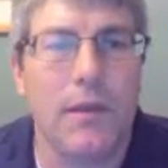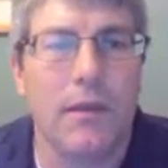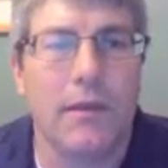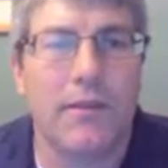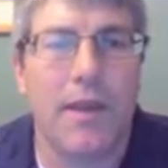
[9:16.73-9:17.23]

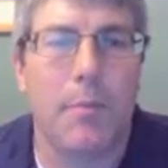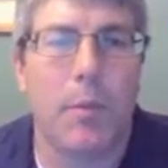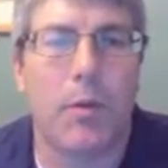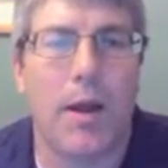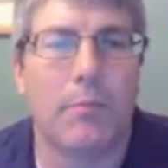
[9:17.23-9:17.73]
Sample
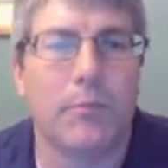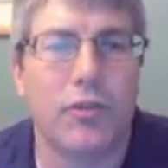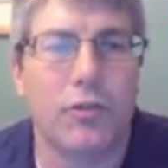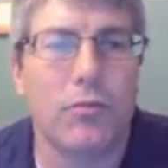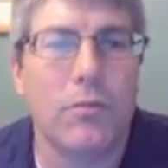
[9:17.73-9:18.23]
problem
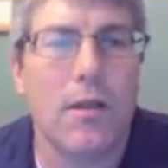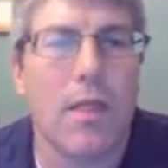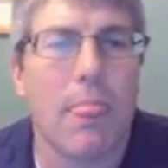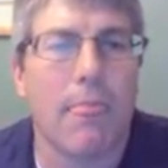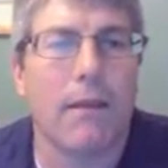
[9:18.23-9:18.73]
2.
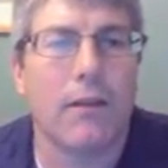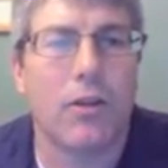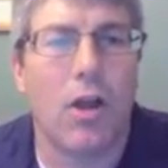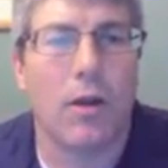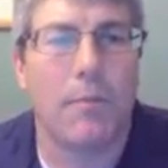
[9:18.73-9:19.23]

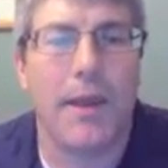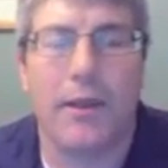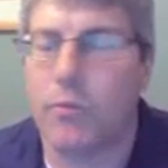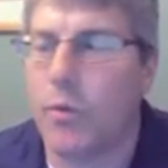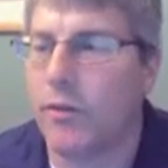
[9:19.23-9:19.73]
Log
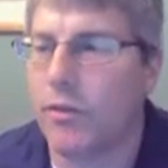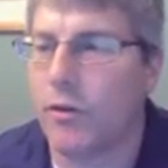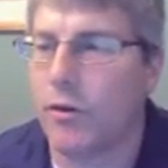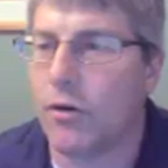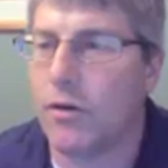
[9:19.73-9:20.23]
base
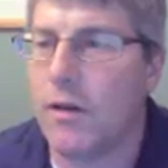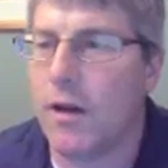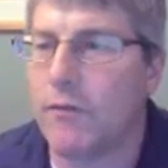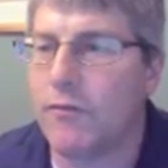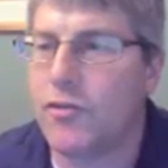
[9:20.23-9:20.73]
1/3
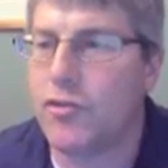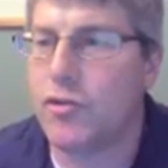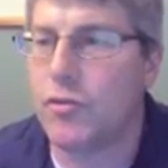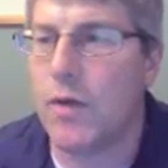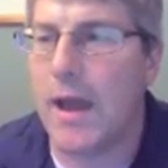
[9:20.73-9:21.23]
of
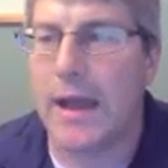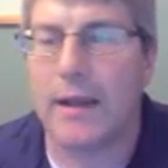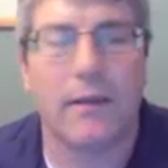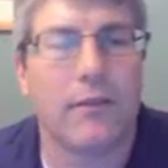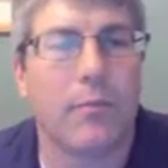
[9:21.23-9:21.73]

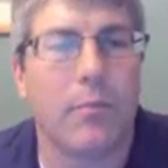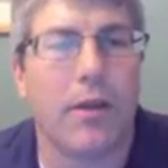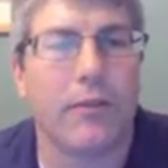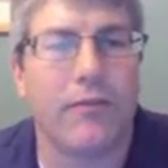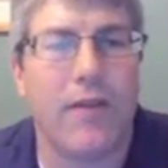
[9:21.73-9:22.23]
2x
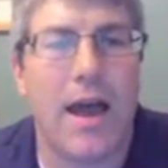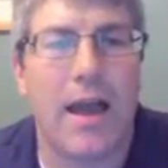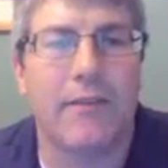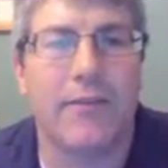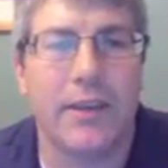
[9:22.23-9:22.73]
plus
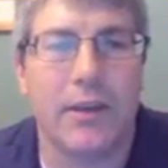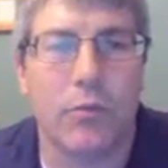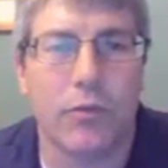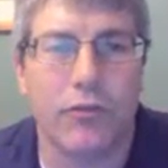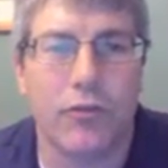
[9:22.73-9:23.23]
5
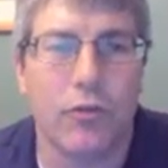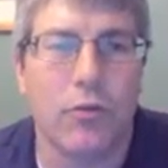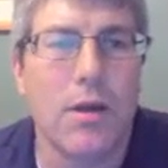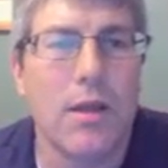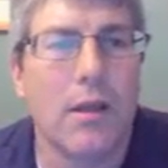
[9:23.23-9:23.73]
equals
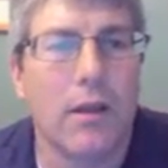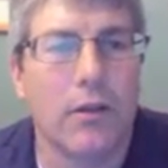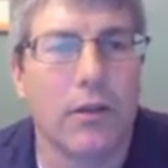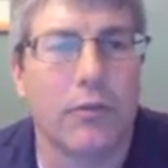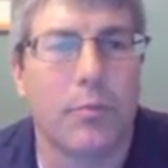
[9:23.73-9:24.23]
2.
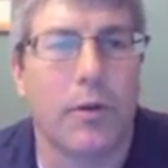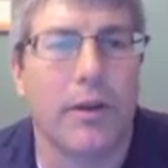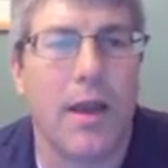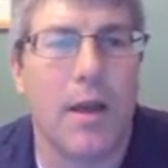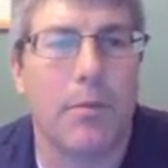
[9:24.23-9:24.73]
Looks pretty
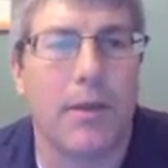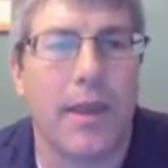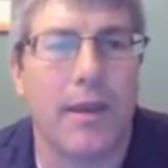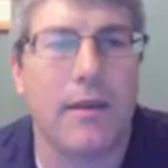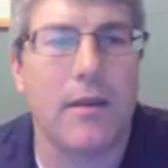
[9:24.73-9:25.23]

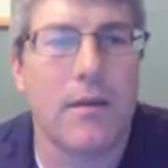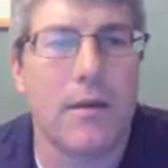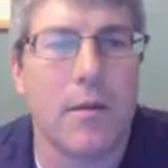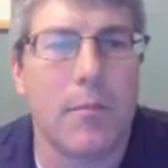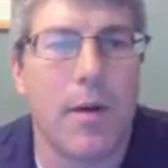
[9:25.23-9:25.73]
complicated,
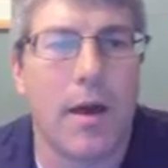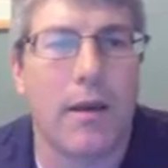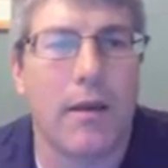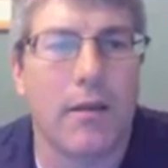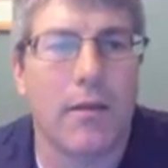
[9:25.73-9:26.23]

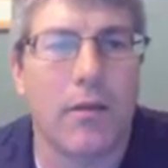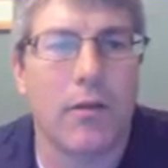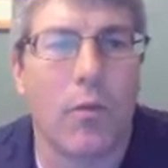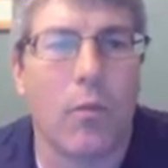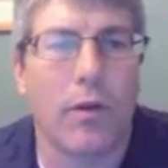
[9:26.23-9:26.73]
but
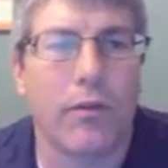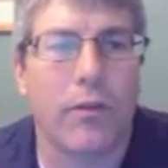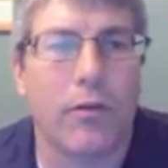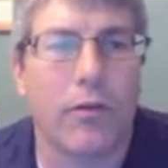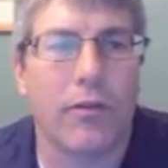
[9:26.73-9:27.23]

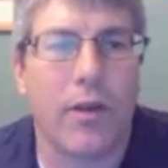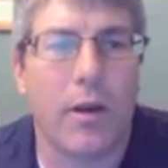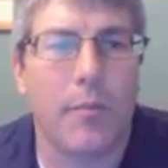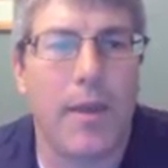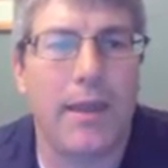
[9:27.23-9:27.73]
1/3 is our
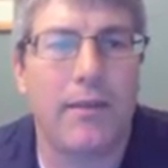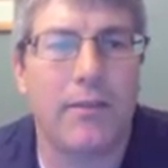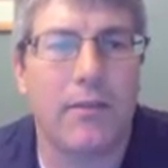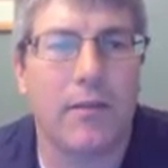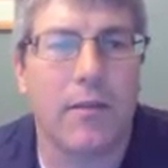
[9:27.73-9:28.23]
base.